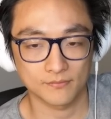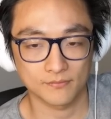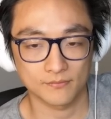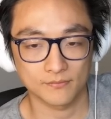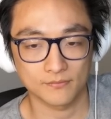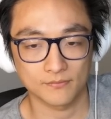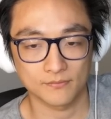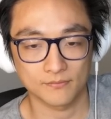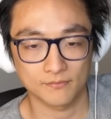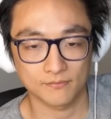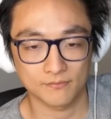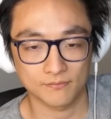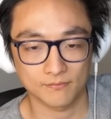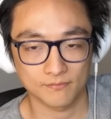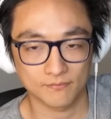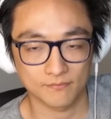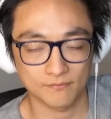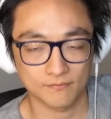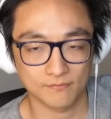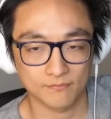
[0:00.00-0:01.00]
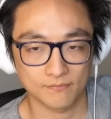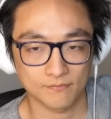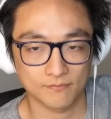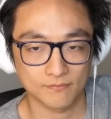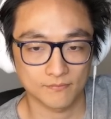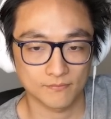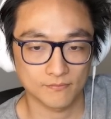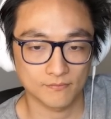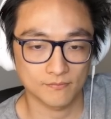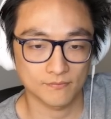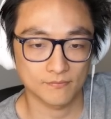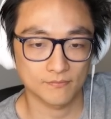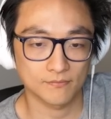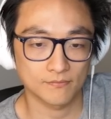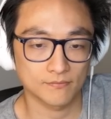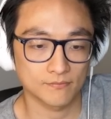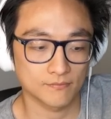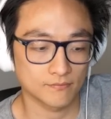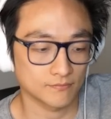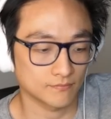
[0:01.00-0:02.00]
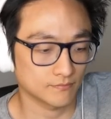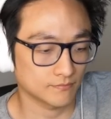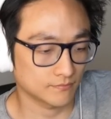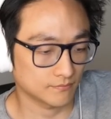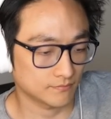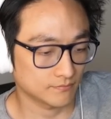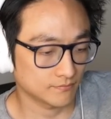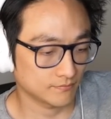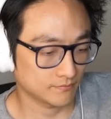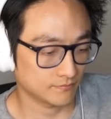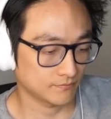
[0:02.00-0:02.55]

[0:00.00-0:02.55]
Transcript: The person shown says nothing.